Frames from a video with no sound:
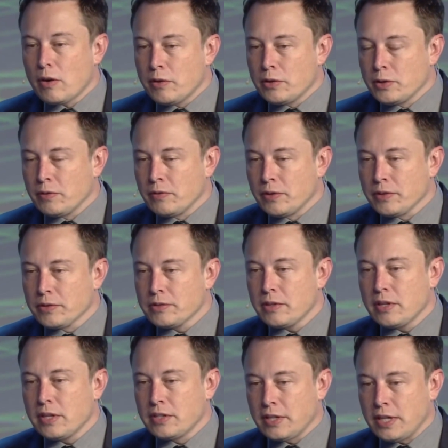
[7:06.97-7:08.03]
non-renewables,
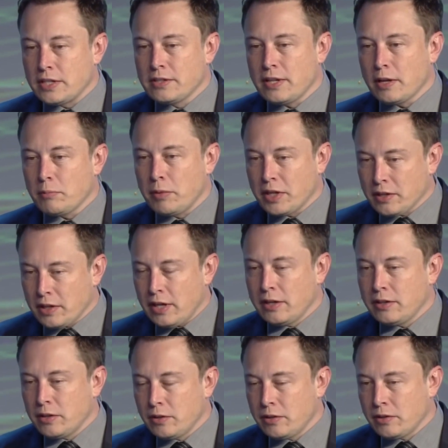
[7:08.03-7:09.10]
it, it's like being
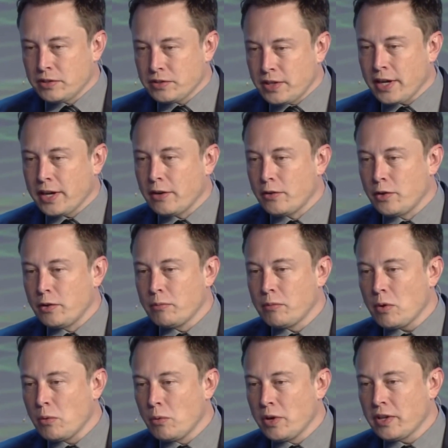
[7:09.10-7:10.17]
you're, you're, stuck in a room
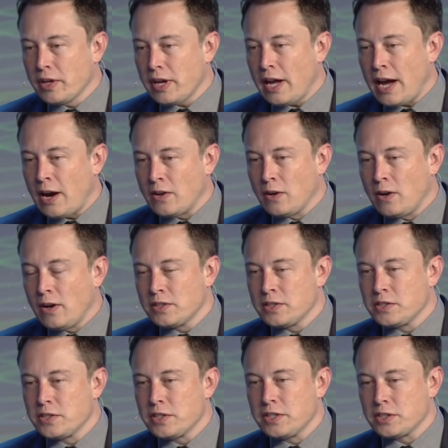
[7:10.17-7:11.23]
where the
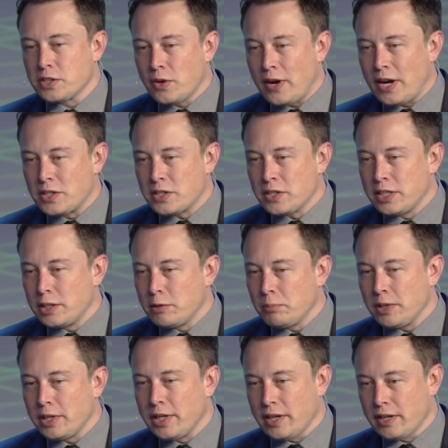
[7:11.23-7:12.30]
oxygen is gradually
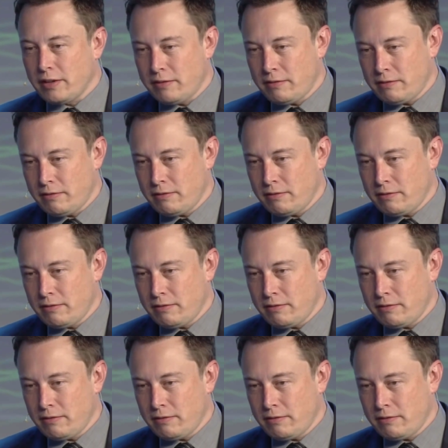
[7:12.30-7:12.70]
depleting,